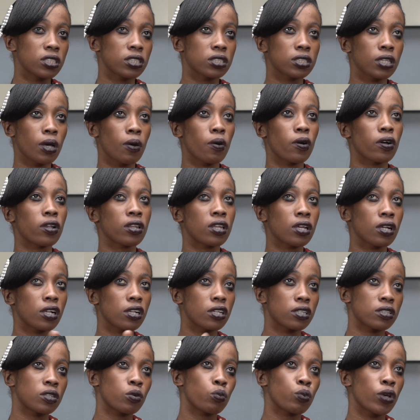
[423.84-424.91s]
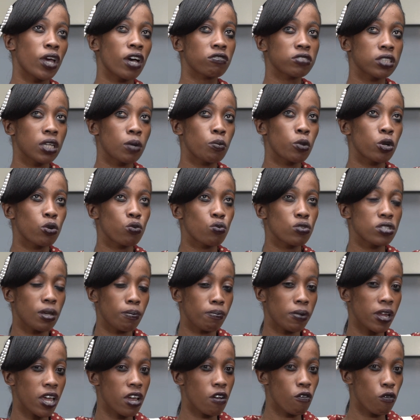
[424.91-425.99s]
is we have someone who is
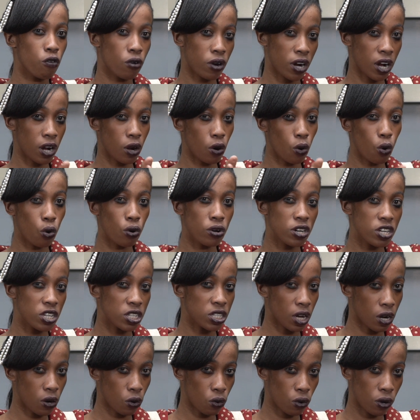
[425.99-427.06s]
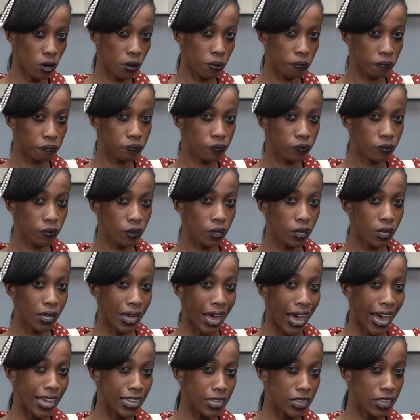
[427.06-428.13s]
applying for an auditor role,
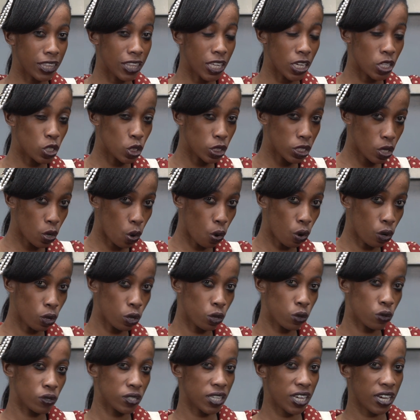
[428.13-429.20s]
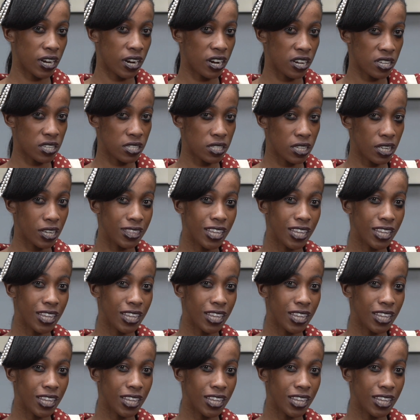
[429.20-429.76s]
and they see all those errors.